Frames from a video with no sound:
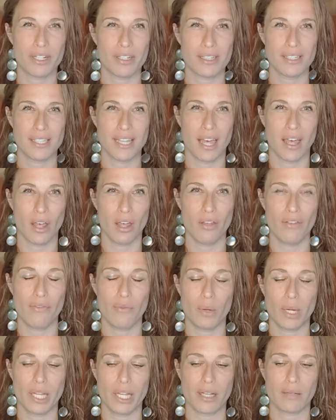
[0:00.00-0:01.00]

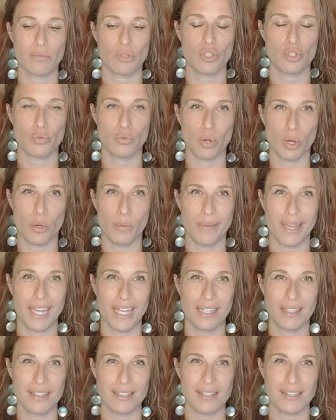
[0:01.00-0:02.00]
yourself when it comes to
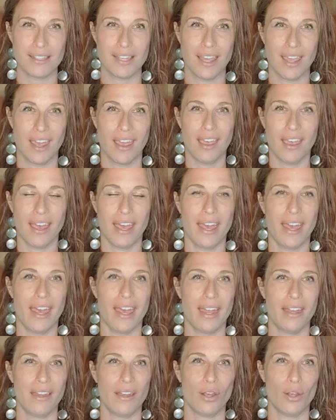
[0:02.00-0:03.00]
romance.
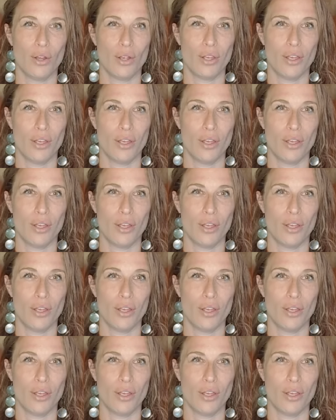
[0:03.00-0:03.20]
And